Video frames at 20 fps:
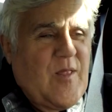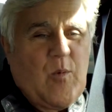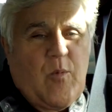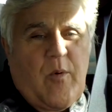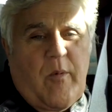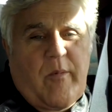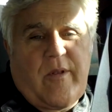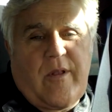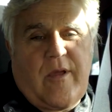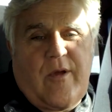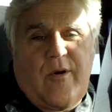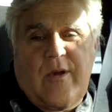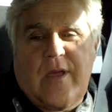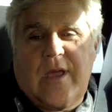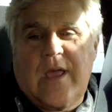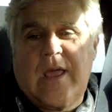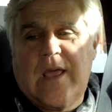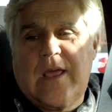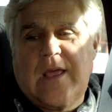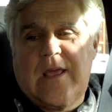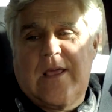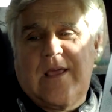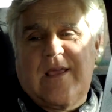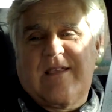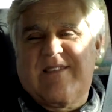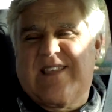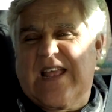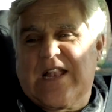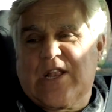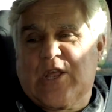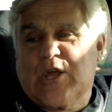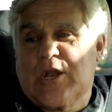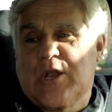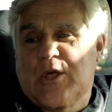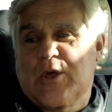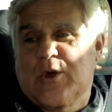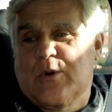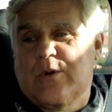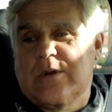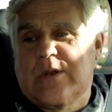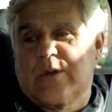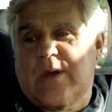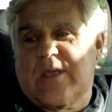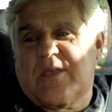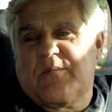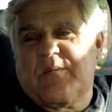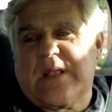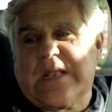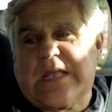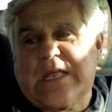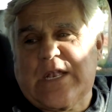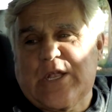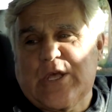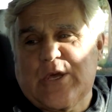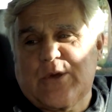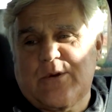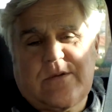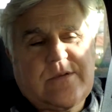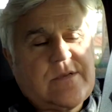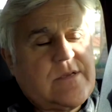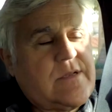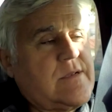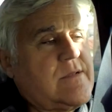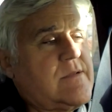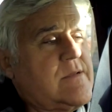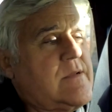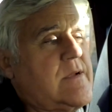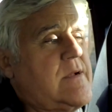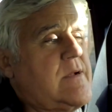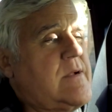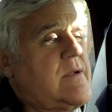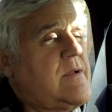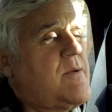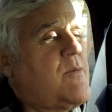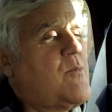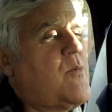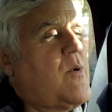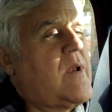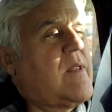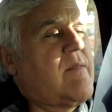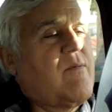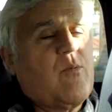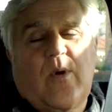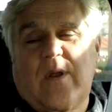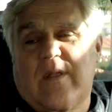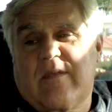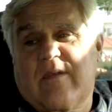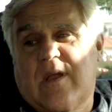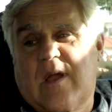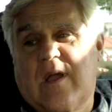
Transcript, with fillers: the women going, "Is that Canoo? Do I spell mm-hmm. Canoo?" Where does it, where does it